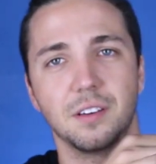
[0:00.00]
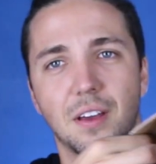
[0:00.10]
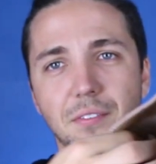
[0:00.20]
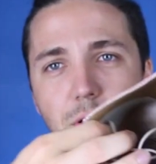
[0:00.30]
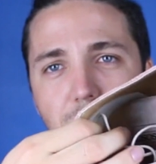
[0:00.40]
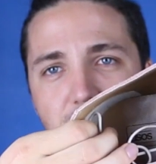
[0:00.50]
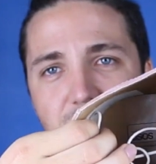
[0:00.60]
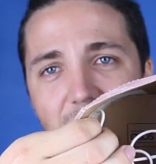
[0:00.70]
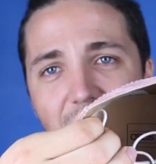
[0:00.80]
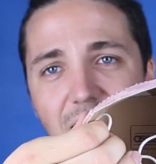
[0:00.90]
If you have a look at the
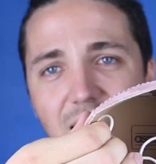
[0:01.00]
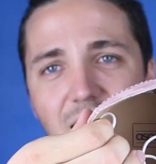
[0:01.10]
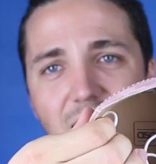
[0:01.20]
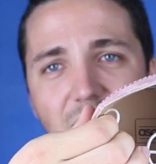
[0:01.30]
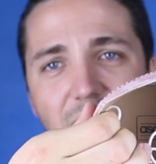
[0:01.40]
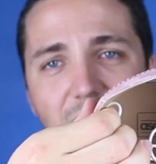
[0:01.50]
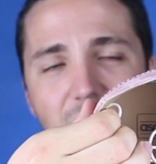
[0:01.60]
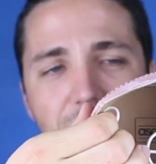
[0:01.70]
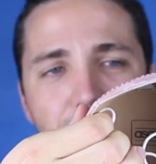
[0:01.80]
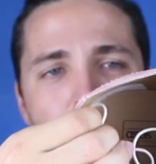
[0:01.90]
tag, they
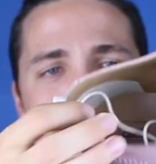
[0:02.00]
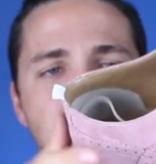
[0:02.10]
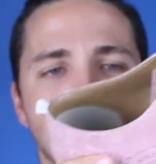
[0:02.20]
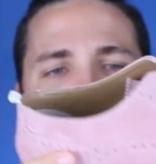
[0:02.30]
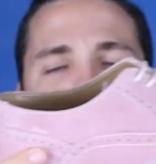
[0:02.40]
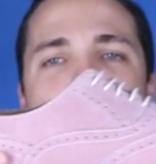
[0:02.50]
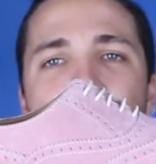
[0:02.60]
are from ASOS.